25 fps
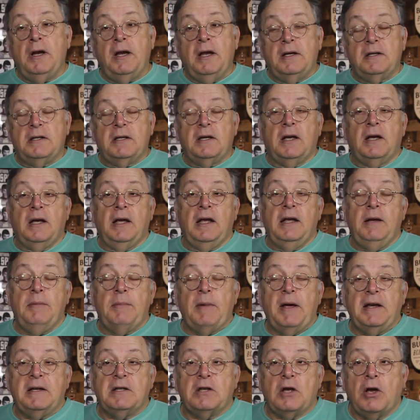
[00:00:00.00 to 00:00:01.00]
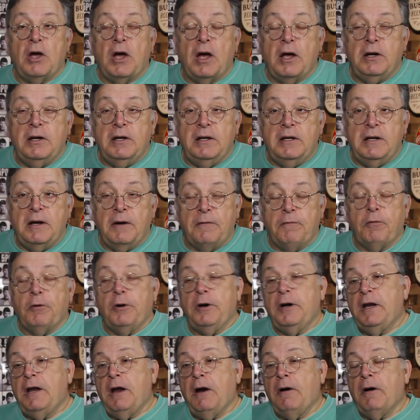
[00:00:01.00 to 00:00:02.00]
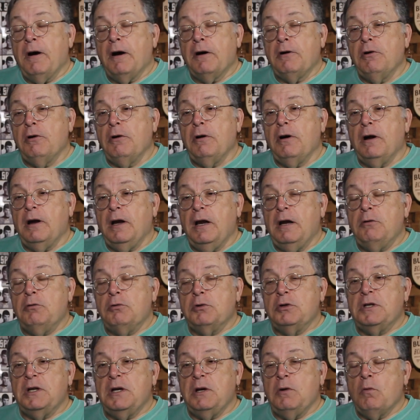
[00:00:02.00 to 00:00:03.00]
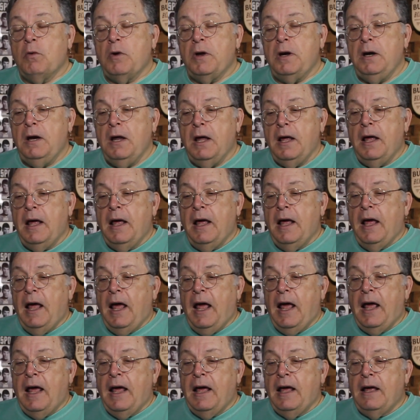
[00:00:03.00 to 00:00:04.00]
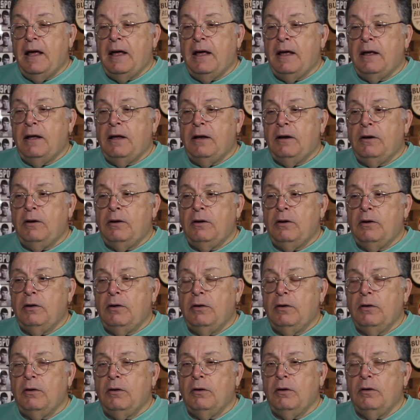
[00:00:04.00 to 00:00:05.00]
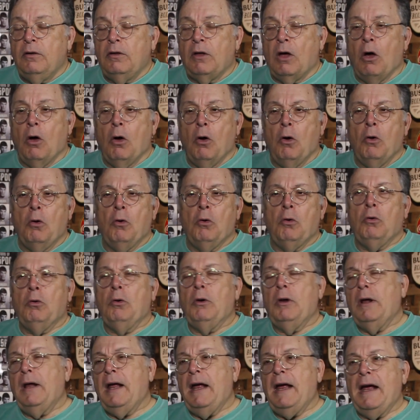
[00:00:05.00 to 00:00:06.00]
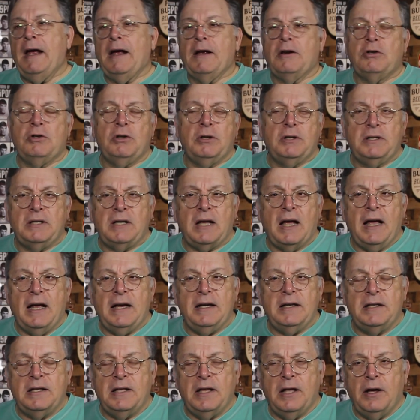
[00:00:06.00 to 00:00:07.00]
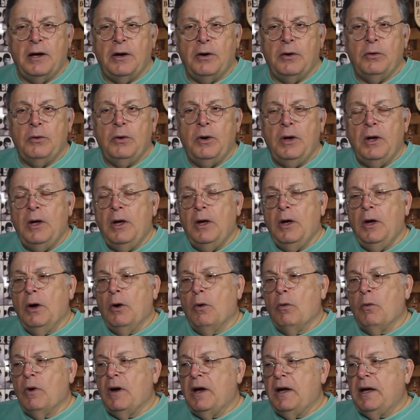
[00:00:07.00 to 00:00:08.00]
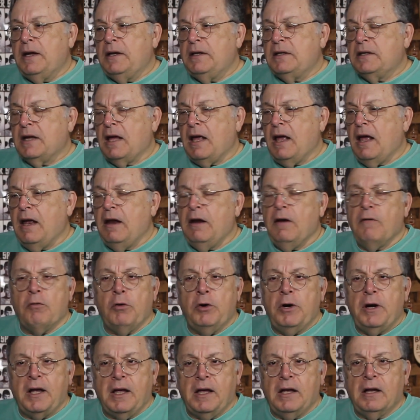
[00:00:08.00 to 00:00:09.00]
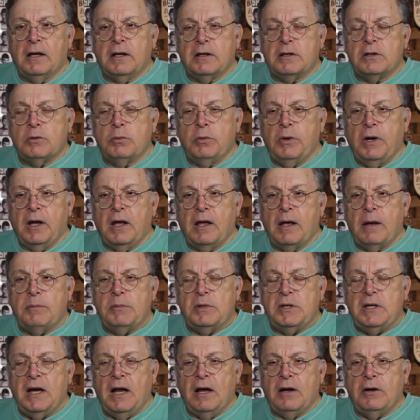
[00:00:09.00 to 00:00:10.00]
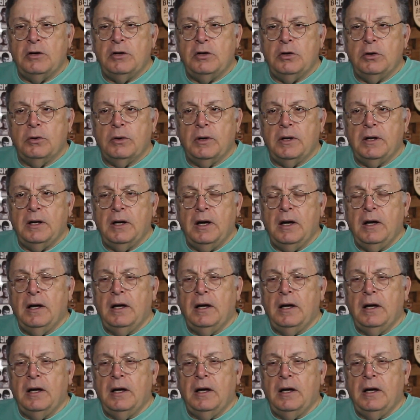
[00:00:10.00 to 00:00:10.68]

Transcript: It's a, he makes a, a different character, an interesting one, and the whole exercise though was kind of ridiculous when it comes down to it.